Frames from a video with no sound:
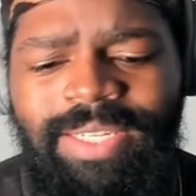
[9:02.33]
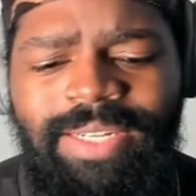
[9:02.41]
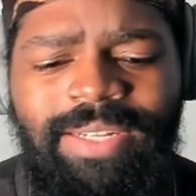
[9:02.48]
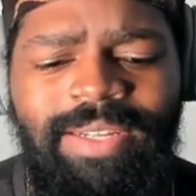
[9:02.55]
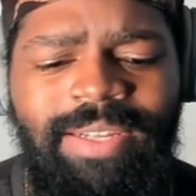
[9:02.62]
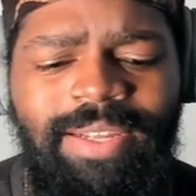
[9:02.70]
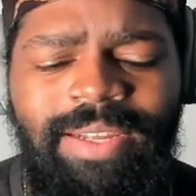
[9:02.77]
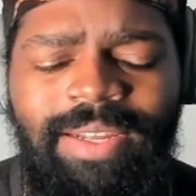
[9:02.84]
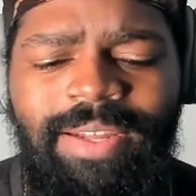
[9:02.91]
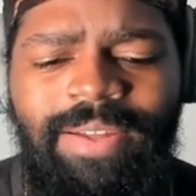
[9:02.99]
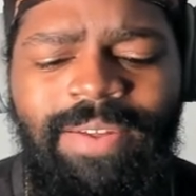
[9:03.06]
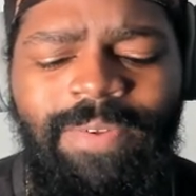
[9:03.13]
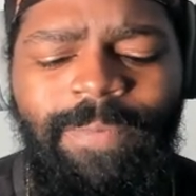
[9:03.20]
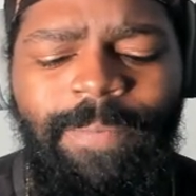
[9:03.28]
and
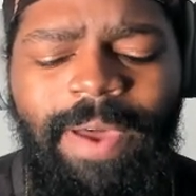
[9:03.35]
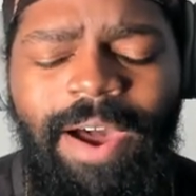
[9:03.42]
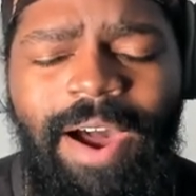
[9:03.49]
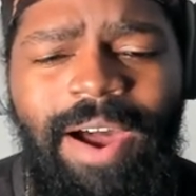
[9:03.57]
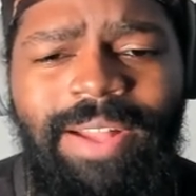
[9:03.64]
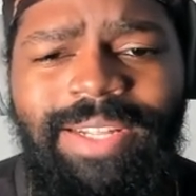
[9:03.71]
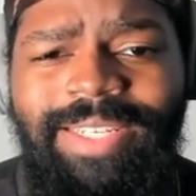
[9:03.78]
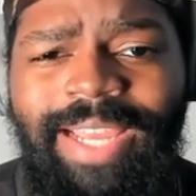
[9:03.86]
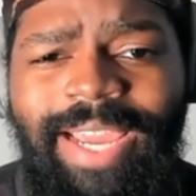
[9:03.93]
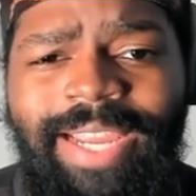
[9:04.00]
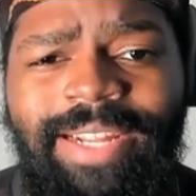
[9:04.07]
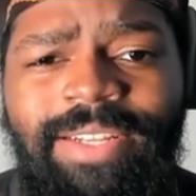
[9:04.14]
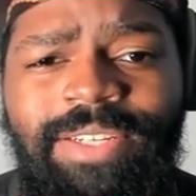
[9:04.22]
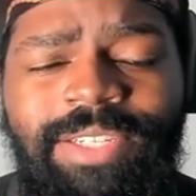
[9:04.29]
all this
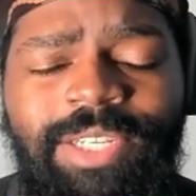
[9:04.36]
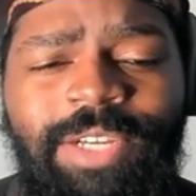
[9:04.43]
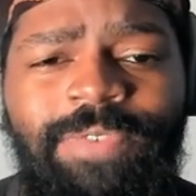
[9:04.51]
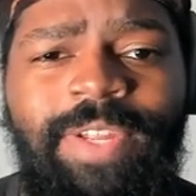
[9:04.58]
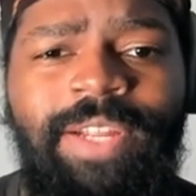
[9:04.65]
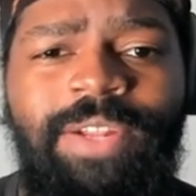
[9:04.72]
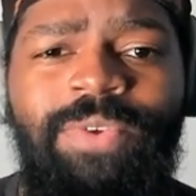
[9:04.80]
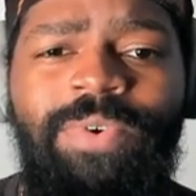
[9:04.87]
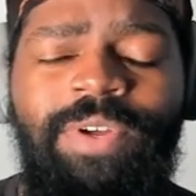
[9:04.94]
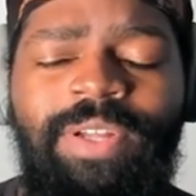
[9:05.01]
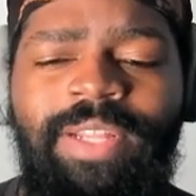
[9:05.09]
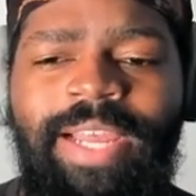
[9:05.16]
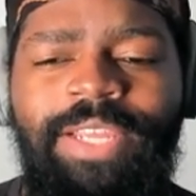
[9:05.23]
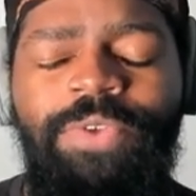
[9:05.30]
hating and stuff they're
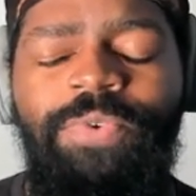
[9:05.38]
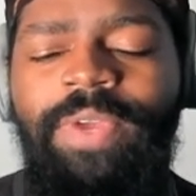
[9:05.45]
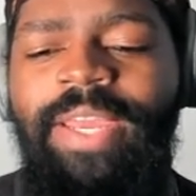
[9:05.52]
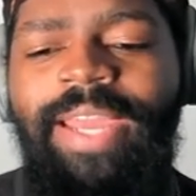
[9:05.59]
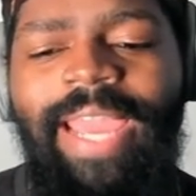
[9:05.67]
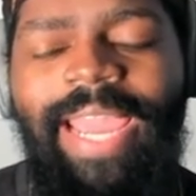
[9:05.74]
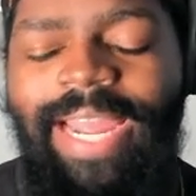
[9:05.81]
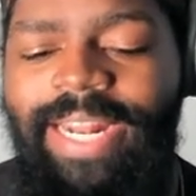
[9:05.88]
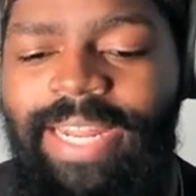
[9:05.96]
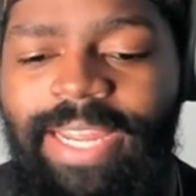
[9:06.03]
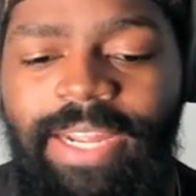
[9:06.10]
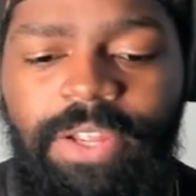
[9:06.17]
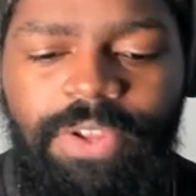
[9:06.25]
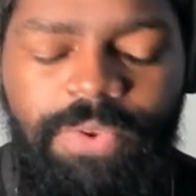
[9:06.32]
doing. Like you, and
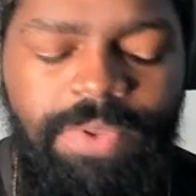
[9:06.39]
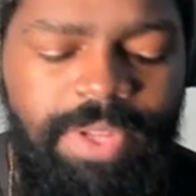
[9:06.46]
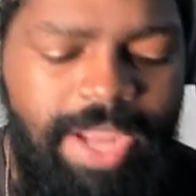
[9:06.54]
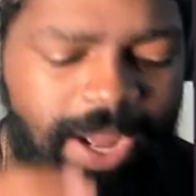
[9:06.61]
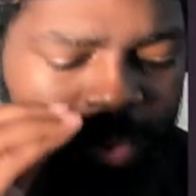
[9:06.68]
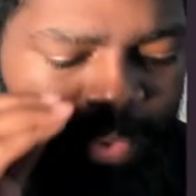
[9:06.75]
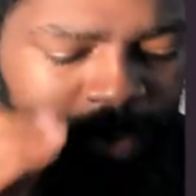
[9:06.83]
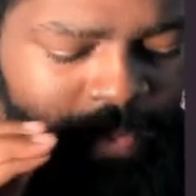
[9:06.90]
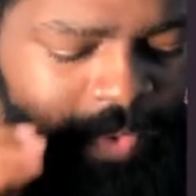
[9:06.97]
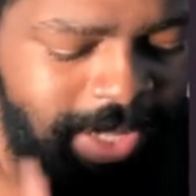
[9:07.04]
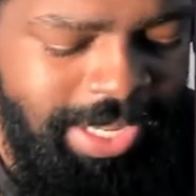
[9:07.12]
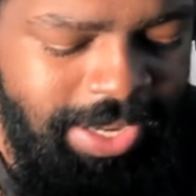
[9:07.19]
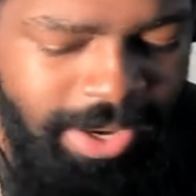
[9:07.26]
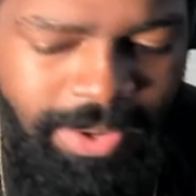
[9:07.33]
then you y'all know what
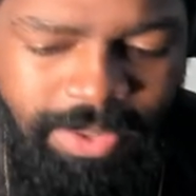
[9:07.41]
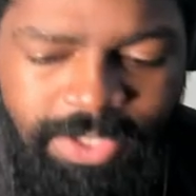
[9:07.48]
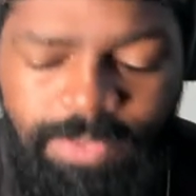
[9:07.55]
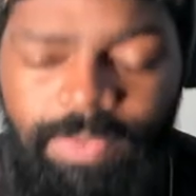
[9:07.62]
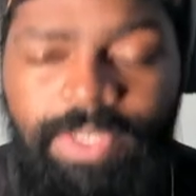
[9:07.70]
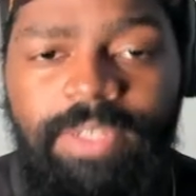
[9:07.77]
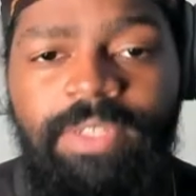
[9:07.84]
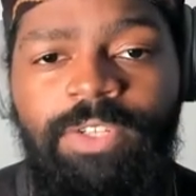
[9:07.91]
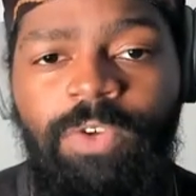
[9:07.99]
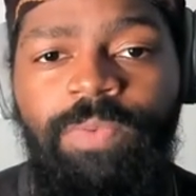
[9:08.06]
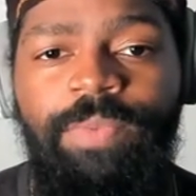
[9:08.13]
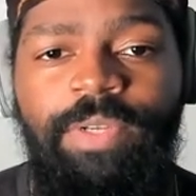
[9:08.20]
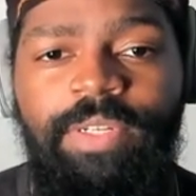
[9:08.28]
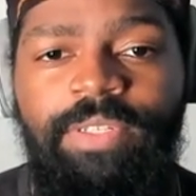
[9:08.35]
really irks me
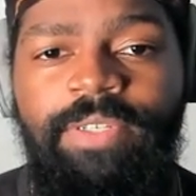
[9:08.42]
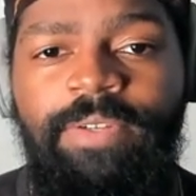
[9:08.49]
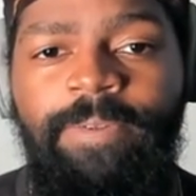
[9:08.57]
so much.